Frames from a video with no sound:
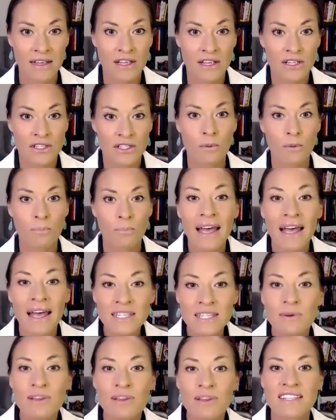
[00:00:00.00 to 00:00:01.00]
So
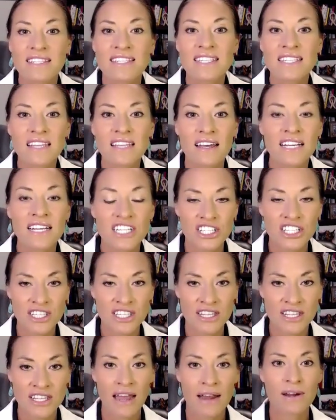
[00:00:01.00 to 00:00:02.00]
pets with a sluggish
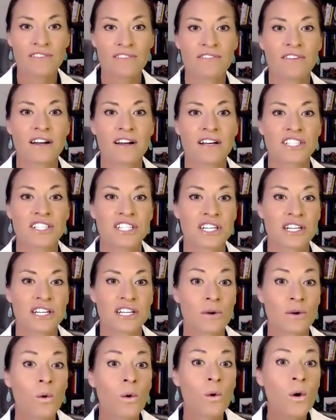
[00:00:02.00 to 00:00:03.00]
thyroid function
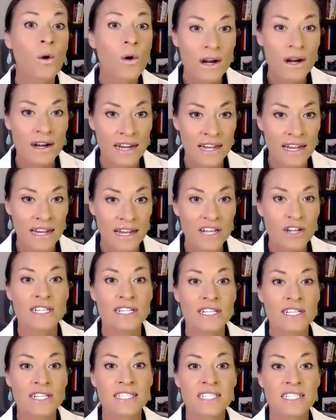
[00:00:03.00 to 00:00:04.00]
or
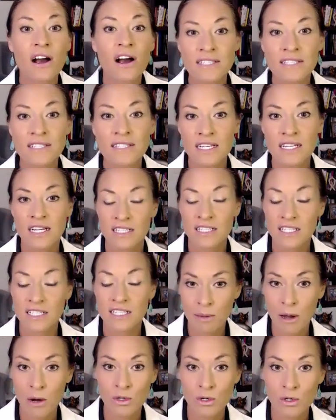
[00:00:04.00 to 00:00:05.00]
increased toxin
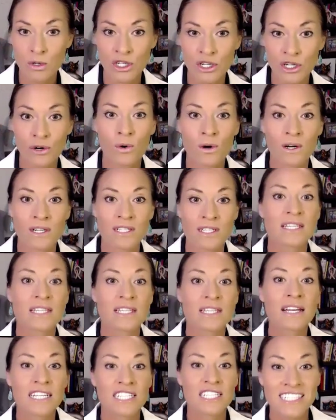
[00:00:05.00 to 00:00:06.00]
exposure or
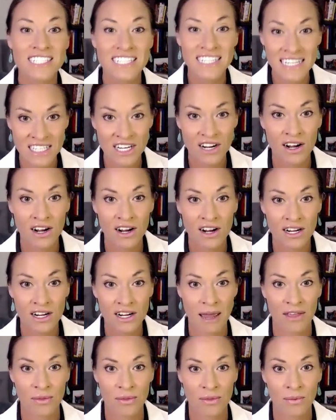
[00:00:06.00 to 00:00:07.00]
sluggish detox
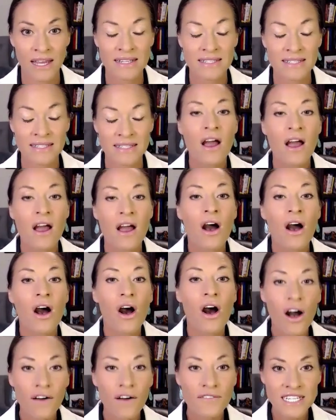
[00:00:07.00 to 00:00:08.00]
pathways
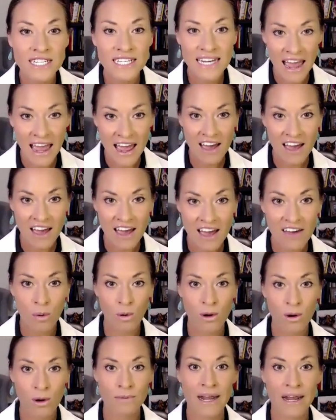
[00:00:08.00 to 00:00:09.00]
often have
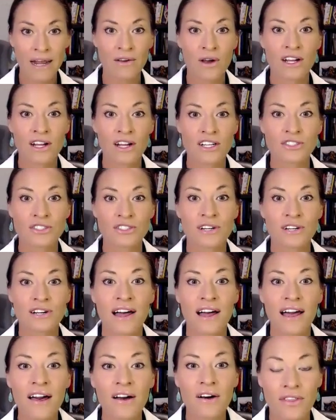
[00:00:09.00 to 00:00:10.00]
poor mitochondrial
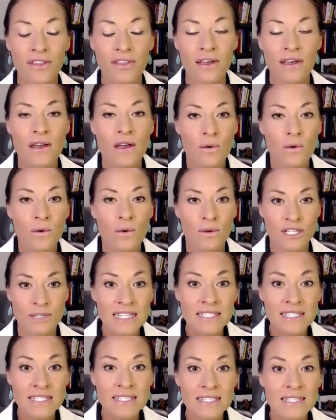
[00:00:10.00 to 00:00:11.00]
health, which
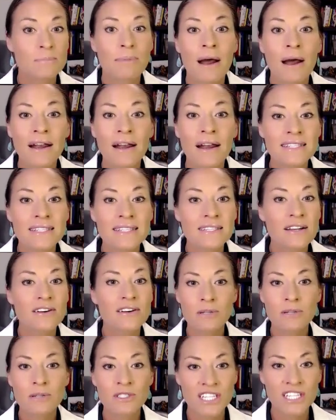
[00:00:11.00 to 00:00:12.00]
means their bodies aren't
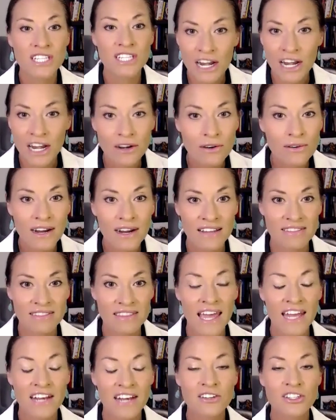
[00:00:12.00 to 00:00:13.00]
able to generate
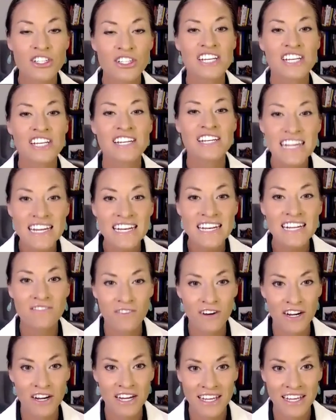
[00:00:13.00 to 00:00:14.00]
the energy needed
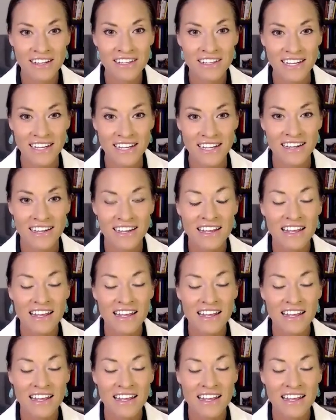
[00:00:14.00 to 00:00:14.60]
for healing.